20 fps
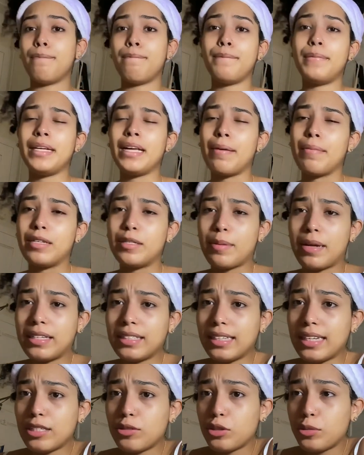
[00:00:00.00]
But yeah, my
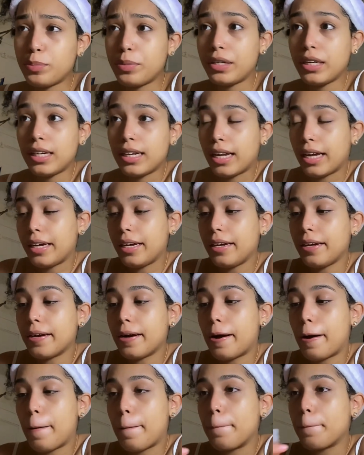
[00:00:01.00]
Spanish test was pretty light.
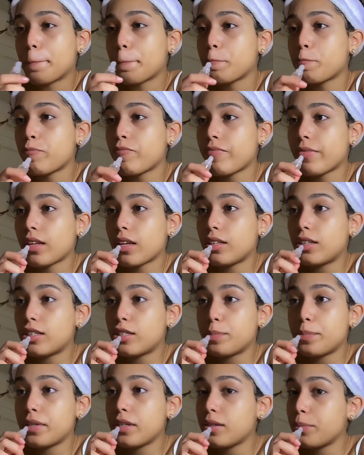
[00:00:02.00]
Um, the
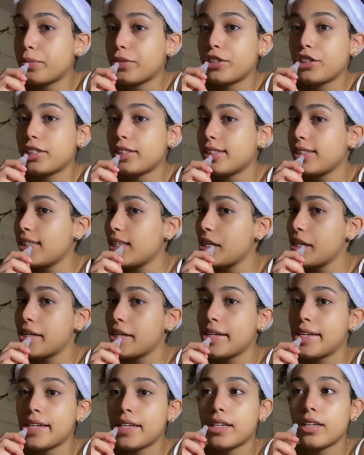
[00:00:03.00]
speaking portion,
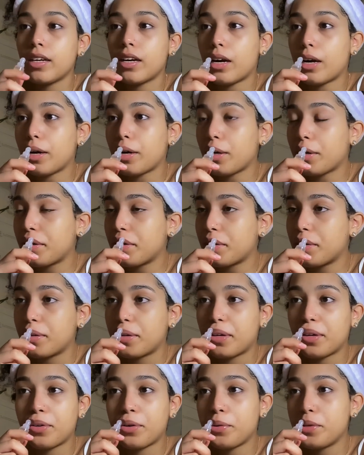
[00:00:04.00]
I
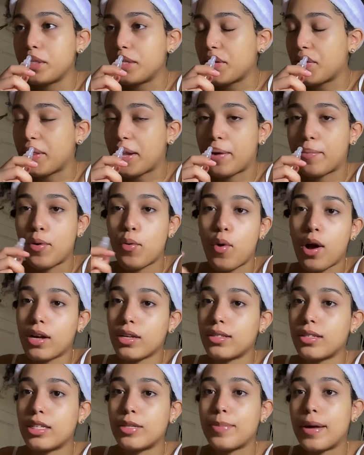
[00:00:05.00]
always know that I'm gonna walk
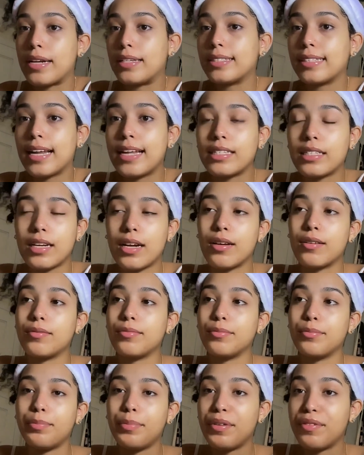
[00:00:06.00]
into a Spanish class and
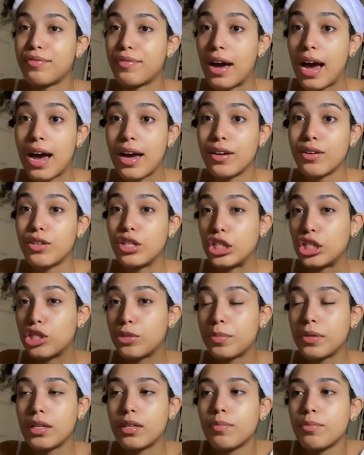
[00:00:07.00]
I'll be fine in the
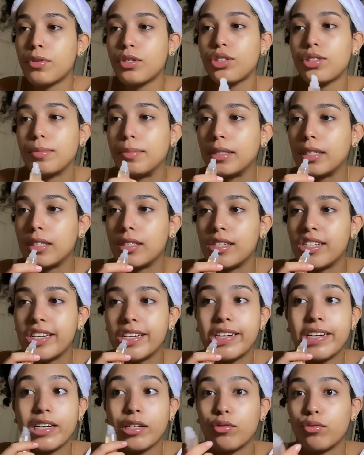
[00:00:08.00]
speaking portion because
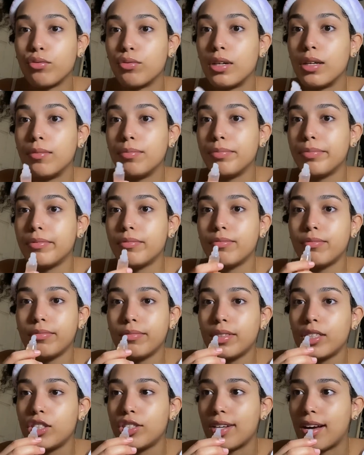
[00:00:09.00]
I grew up
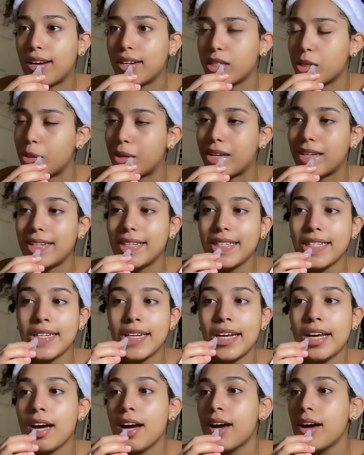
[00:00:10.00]
talking Spanish.
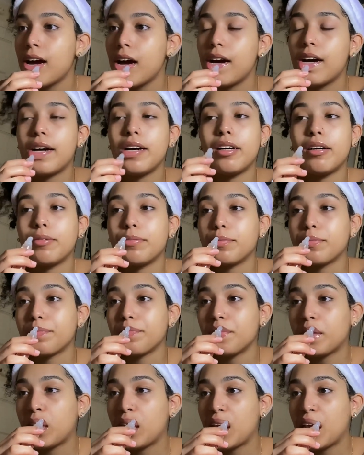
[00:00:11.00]
Um,
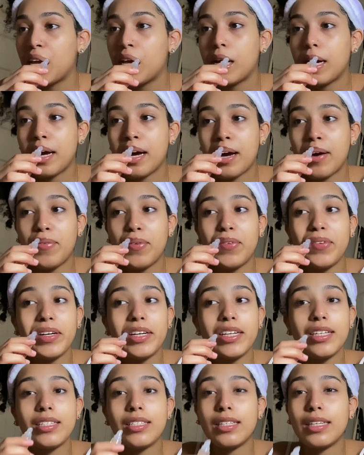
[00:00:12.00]
I haven't
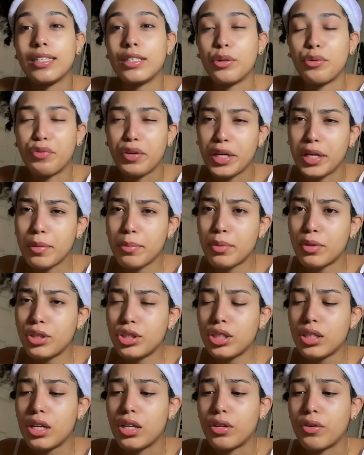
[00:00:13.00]
really seen the writing
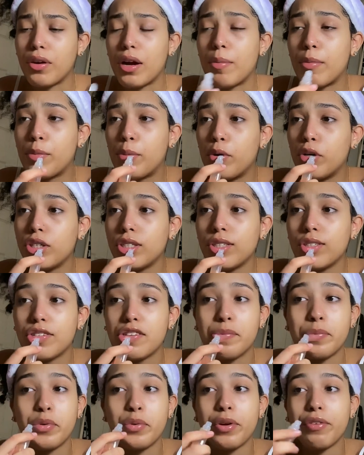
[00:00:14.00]
portion and the grammar portion, so
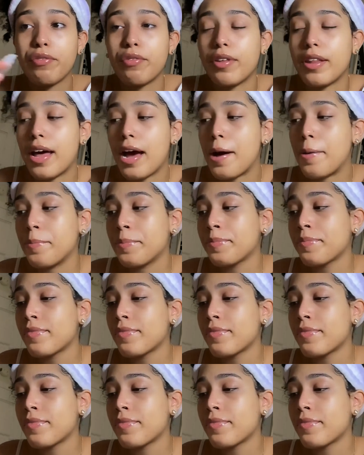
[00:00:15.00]
I'm gonna wait for that.